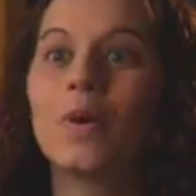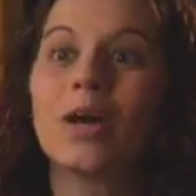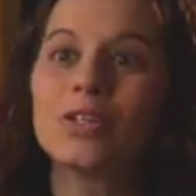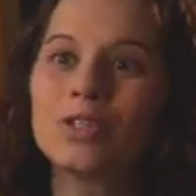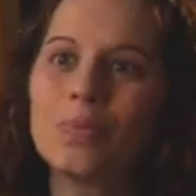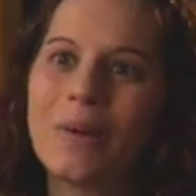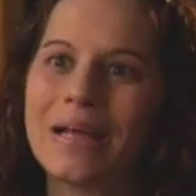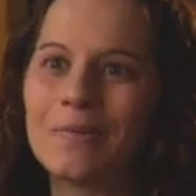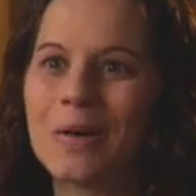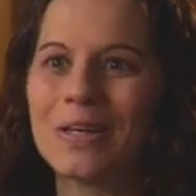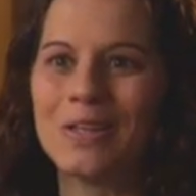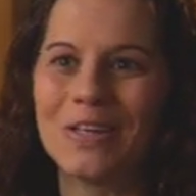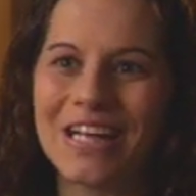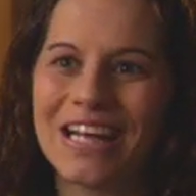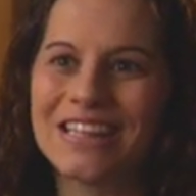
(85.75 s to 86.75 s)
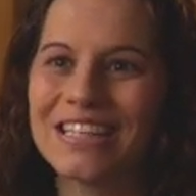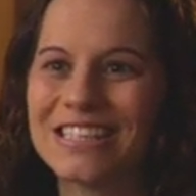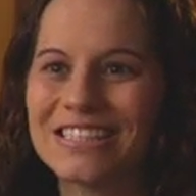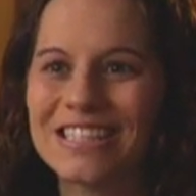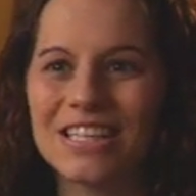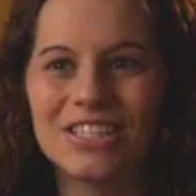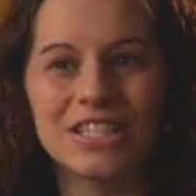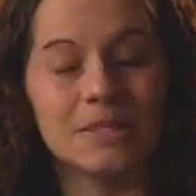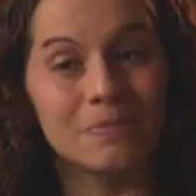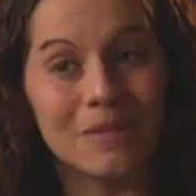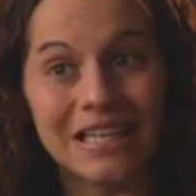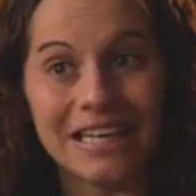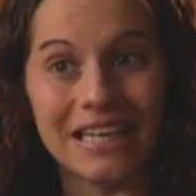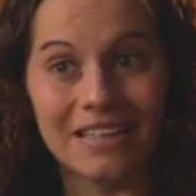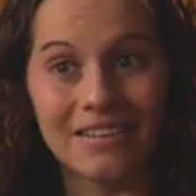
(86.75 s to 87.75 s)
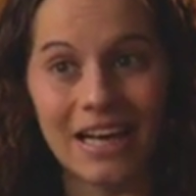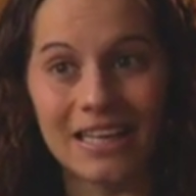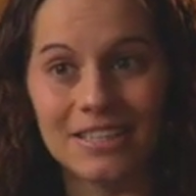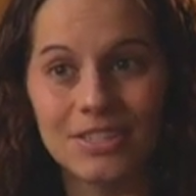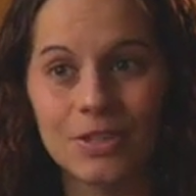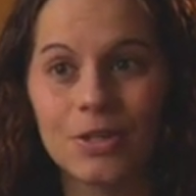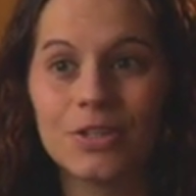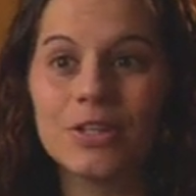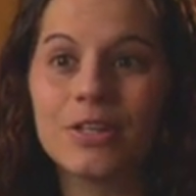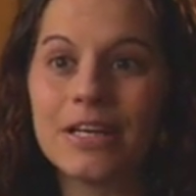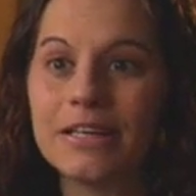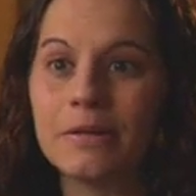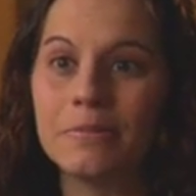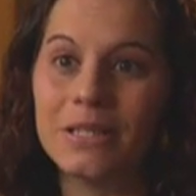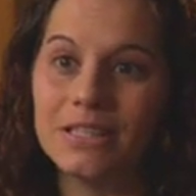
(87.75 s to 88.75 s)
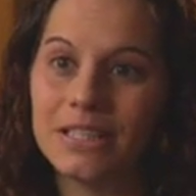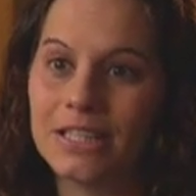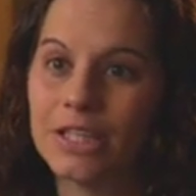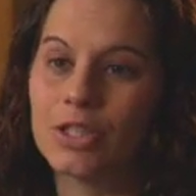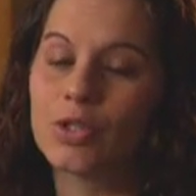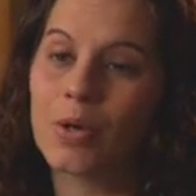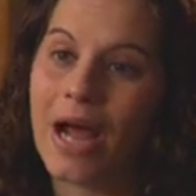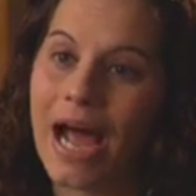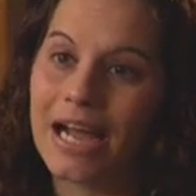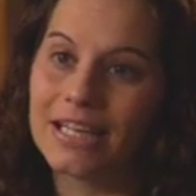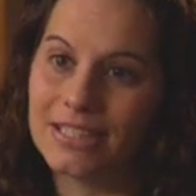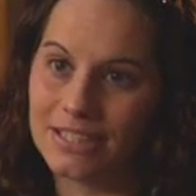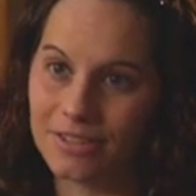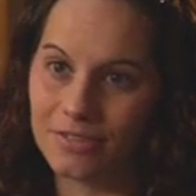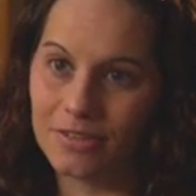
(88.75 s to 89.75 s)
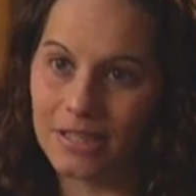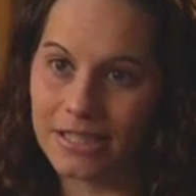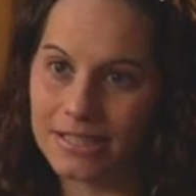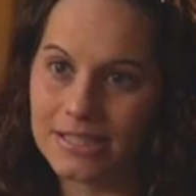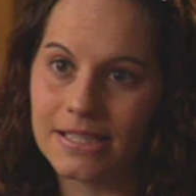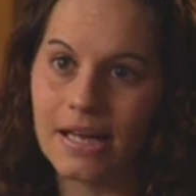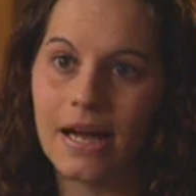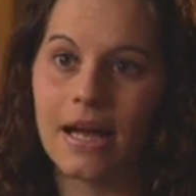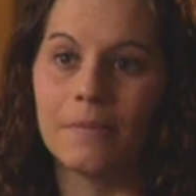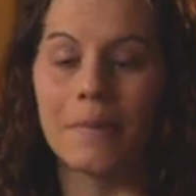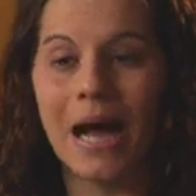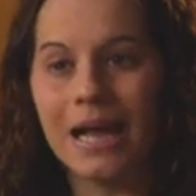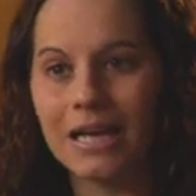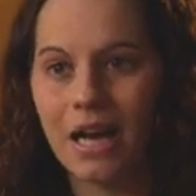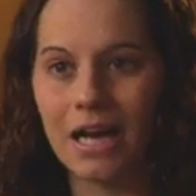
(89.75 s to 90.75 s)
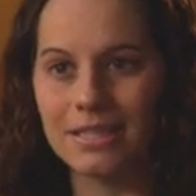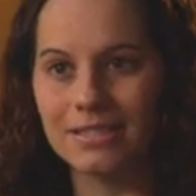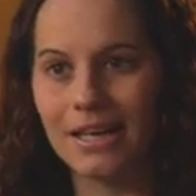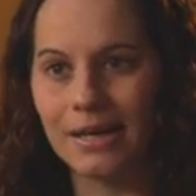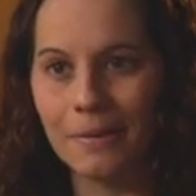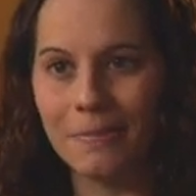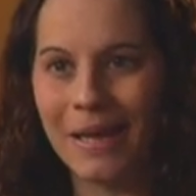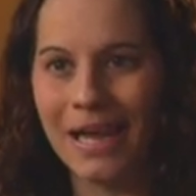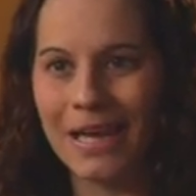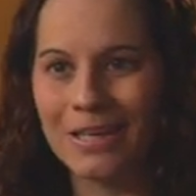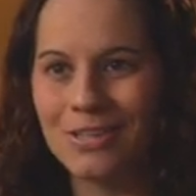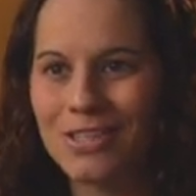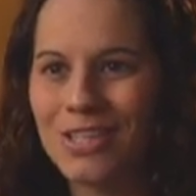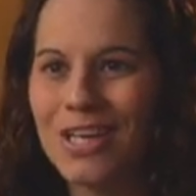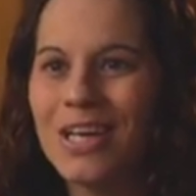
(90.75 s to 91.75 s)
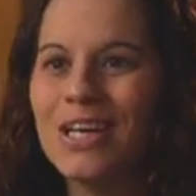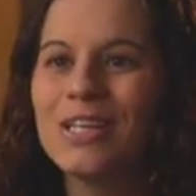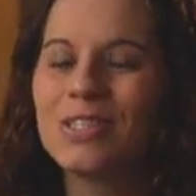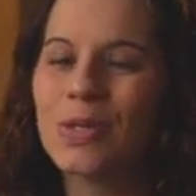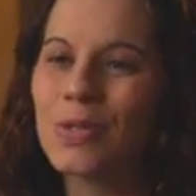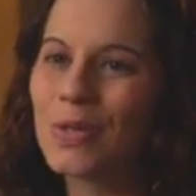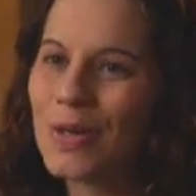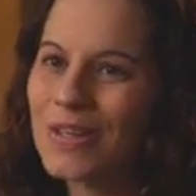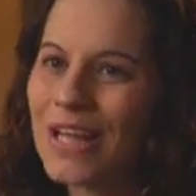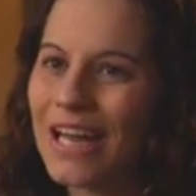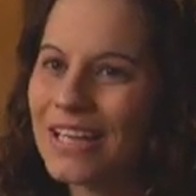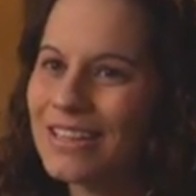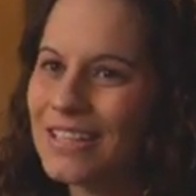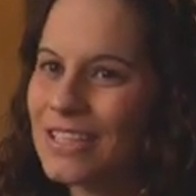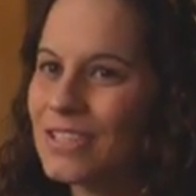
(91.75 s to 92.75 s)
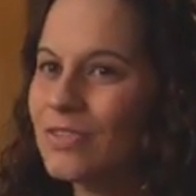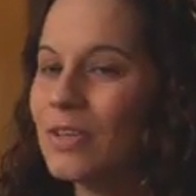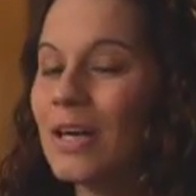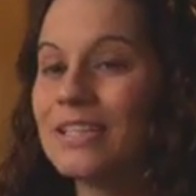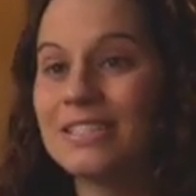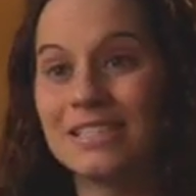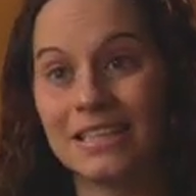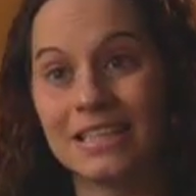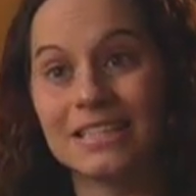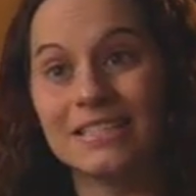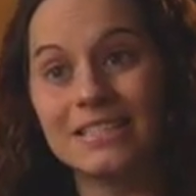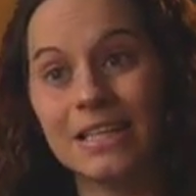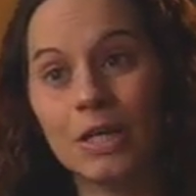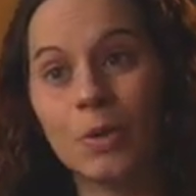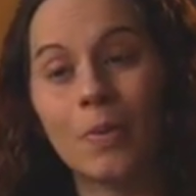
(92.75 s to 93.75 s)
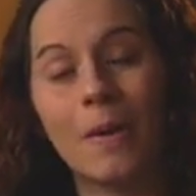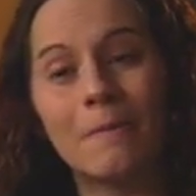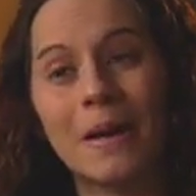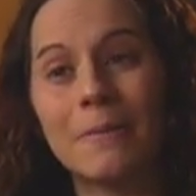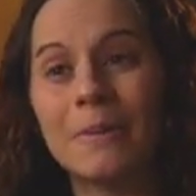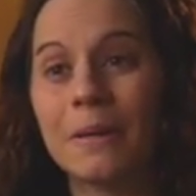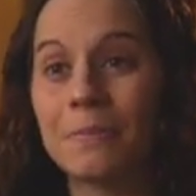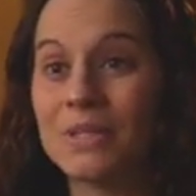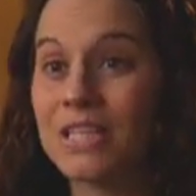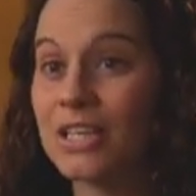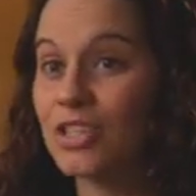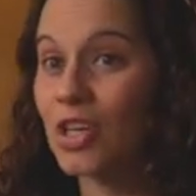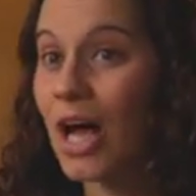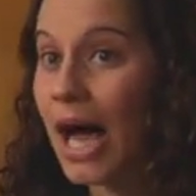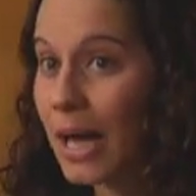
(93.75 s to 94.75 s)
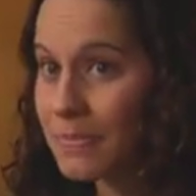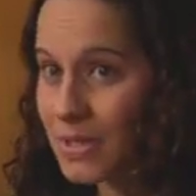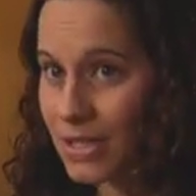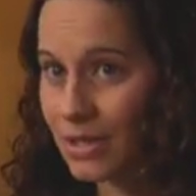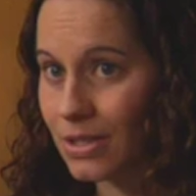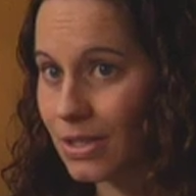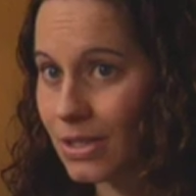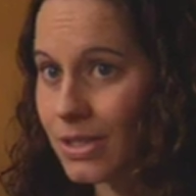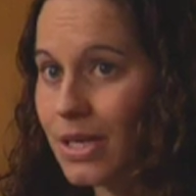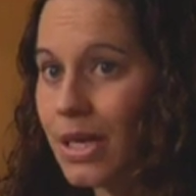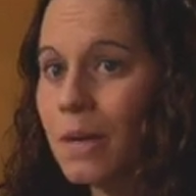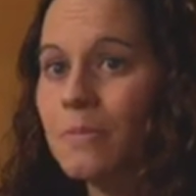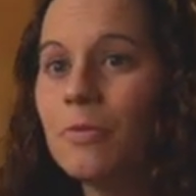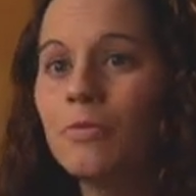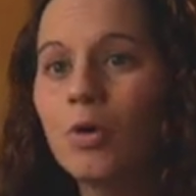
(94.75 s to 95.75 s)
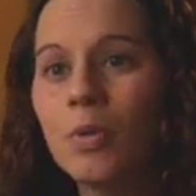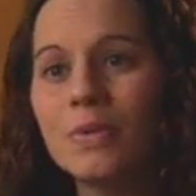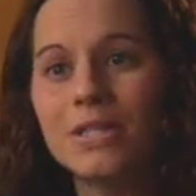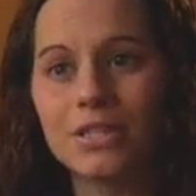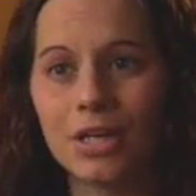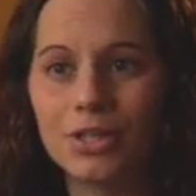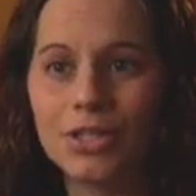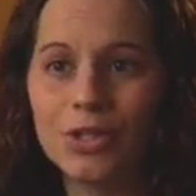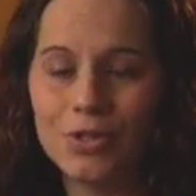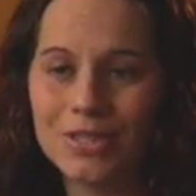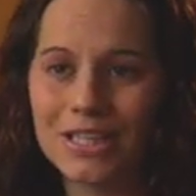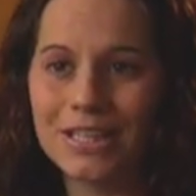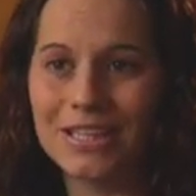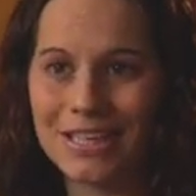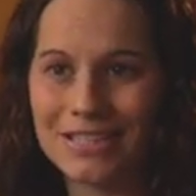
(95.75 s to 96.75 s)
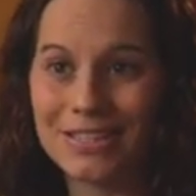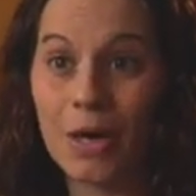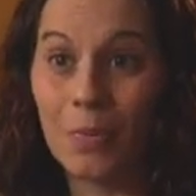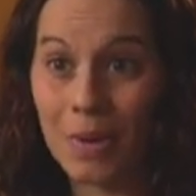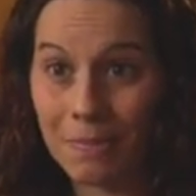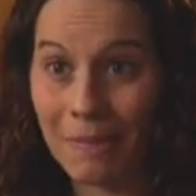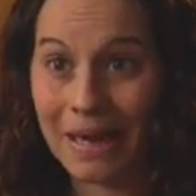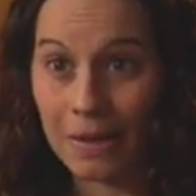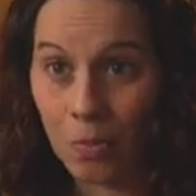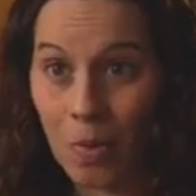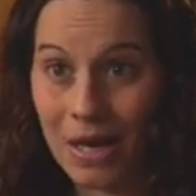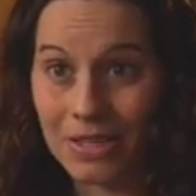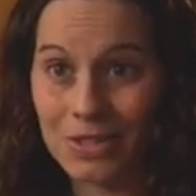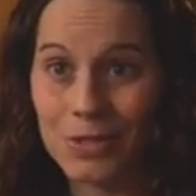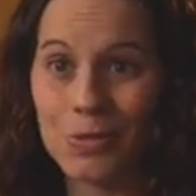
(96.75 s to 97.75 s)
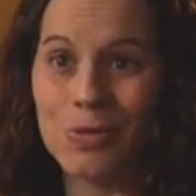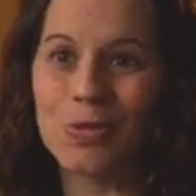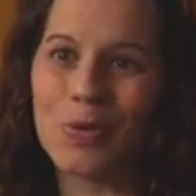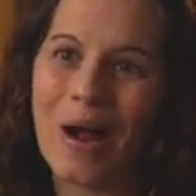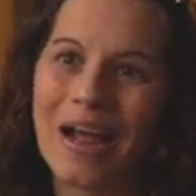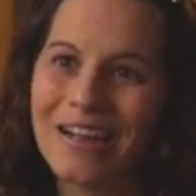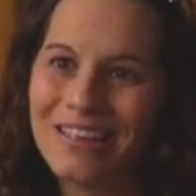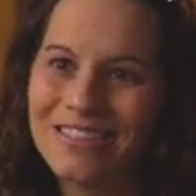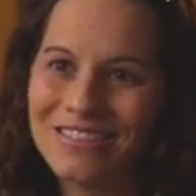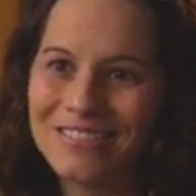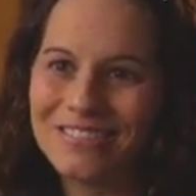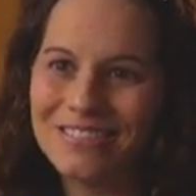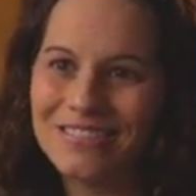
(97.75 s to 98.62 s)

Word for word: We also might want to look at things such as blinking lights or their inability to track different um, icons on a page. So there are a lot of things for us to consider what might be a potential obstacle before we start choosing things that we might want to trial.